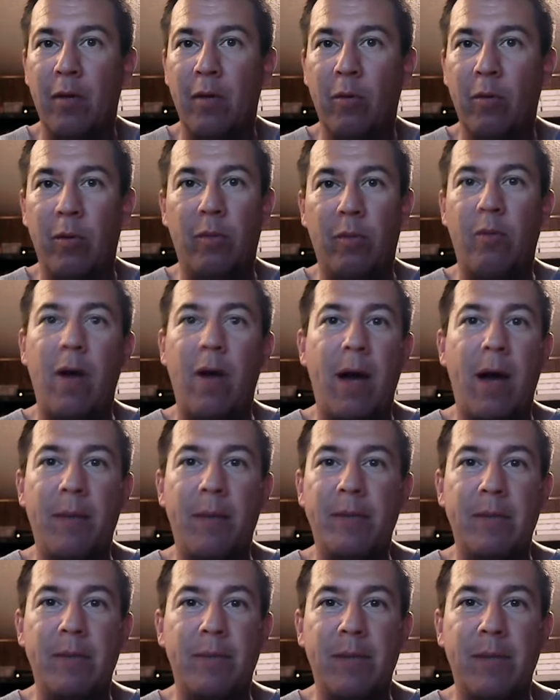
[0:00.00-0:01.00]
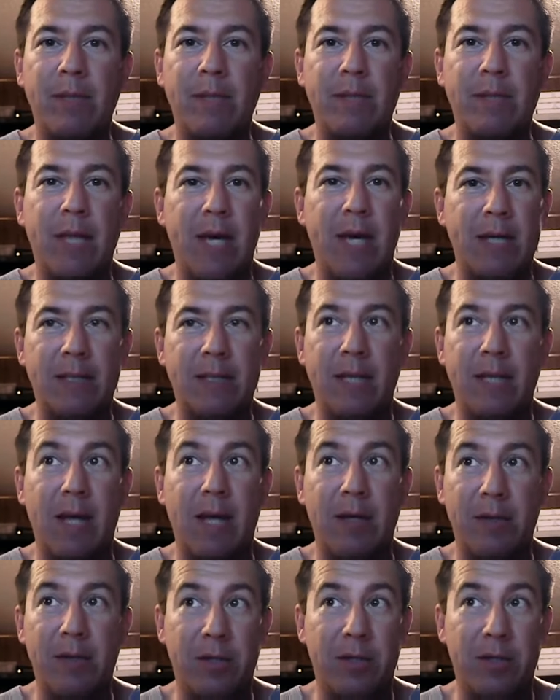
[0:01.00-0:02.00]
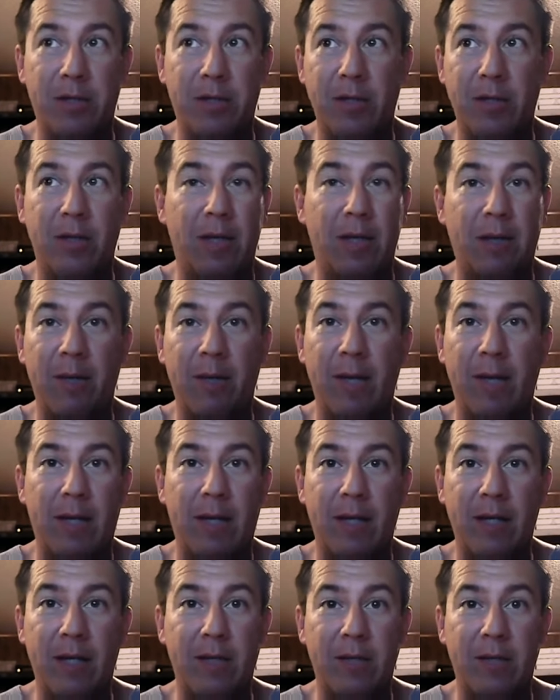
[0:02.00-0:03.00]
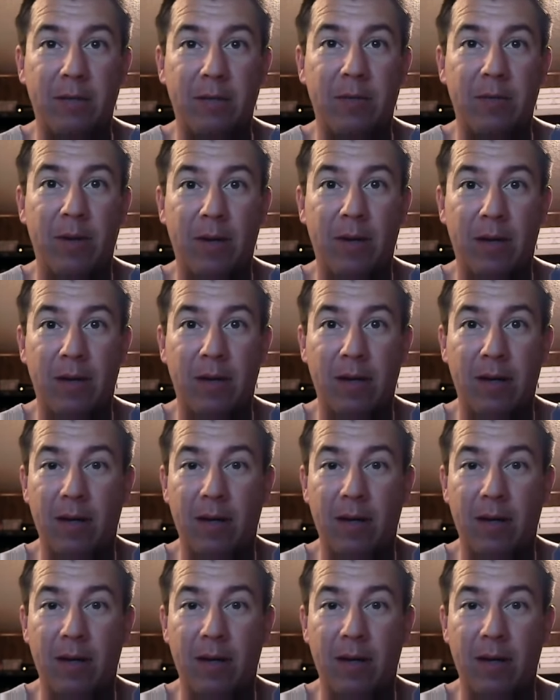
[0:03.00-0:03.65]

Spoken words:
would rob somebody's last dollar just so he can make an extra buck.